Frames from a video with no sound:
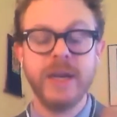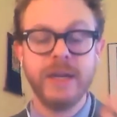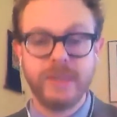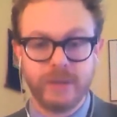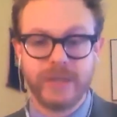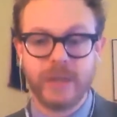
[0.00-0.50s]

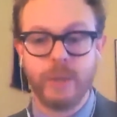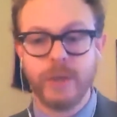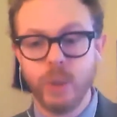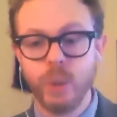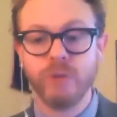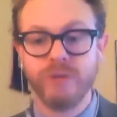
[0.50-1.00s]
So to get what
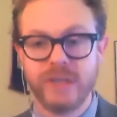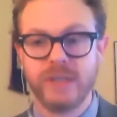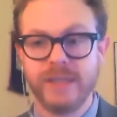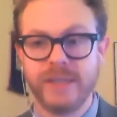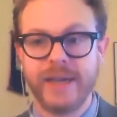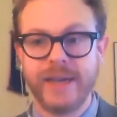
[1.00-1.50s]
you were originally
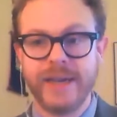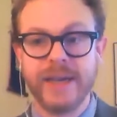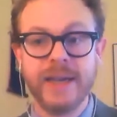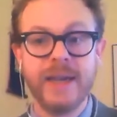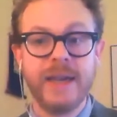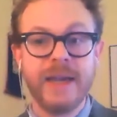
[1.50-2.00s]
saying,
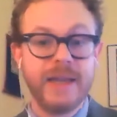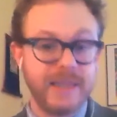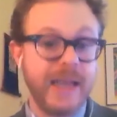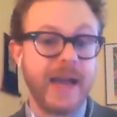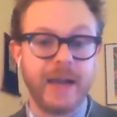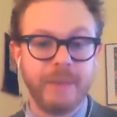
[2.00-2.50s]

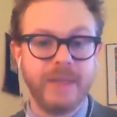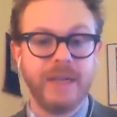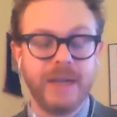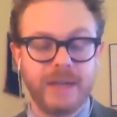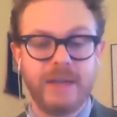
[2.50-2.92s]
yeah, I mean,